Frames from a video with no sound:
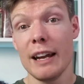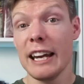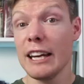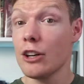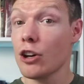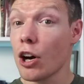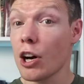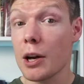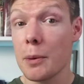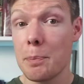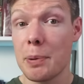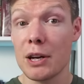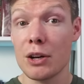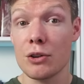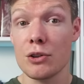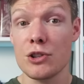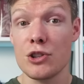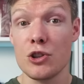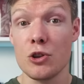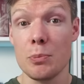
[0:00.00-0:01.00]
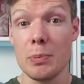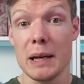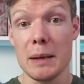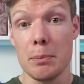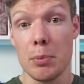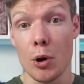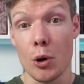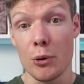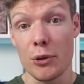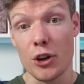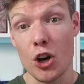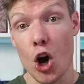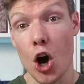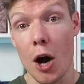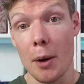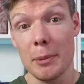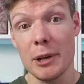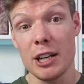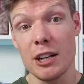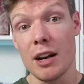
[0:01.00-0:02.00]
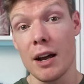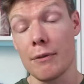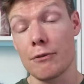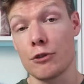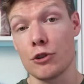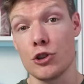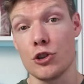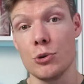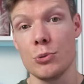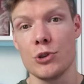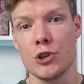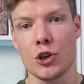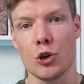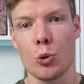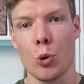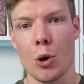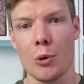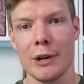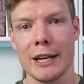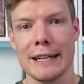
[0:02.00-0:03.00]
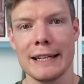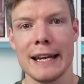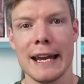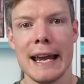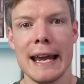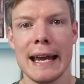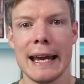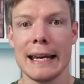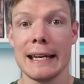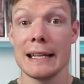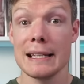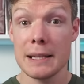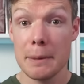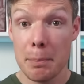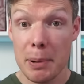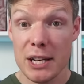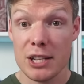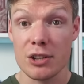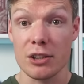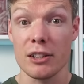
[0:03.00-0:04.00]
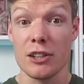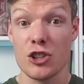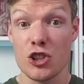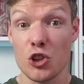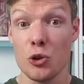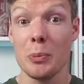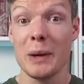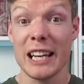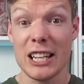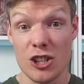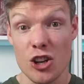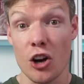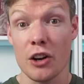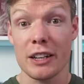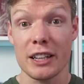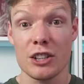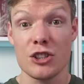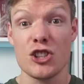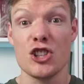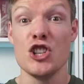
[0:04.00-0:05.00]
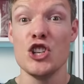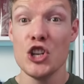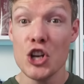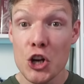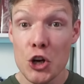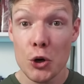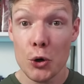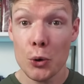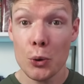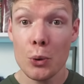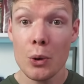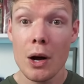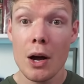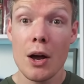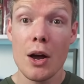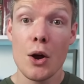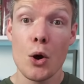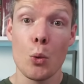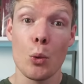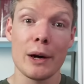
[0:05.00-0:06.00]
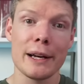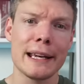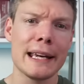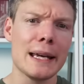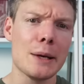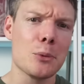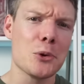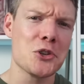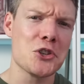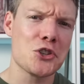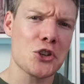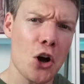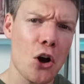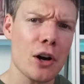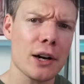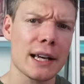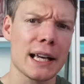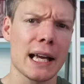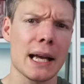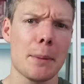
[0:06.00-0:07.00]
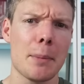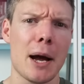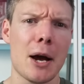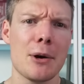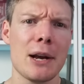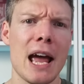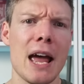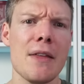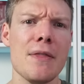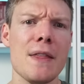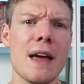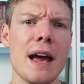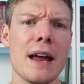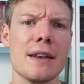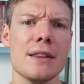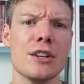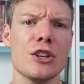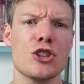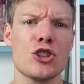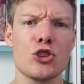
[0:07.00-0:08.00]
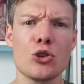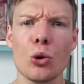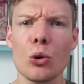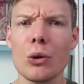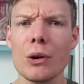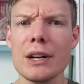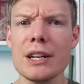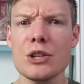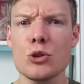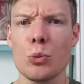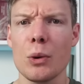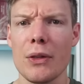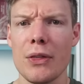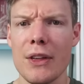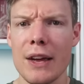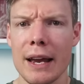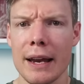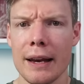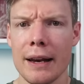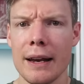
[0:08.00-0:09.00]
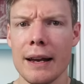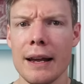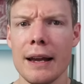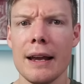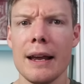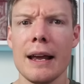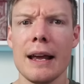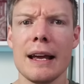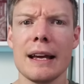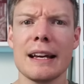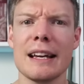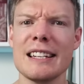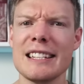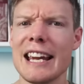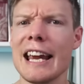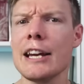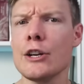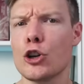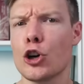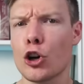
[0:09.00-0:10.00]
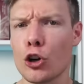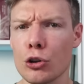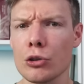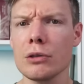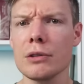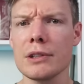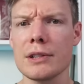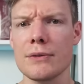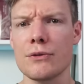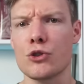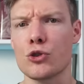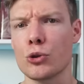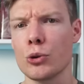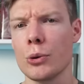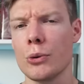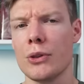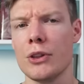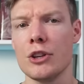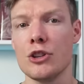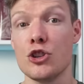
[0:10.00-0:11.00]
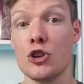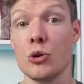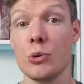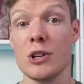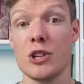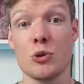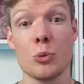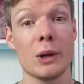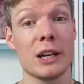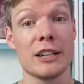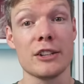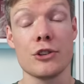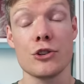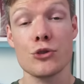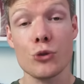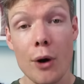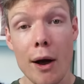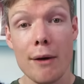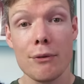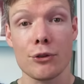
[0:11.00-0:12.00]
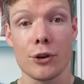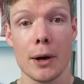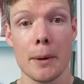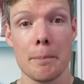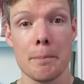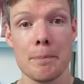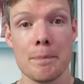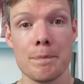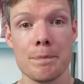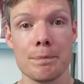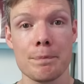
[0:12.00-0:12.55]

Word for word: Enoch appears to be both common enough for Jude to quote it in his epistle, assuming his audience knew what he was talking about, and that the stories within contain kernels of truth that Jude is willing to draw from.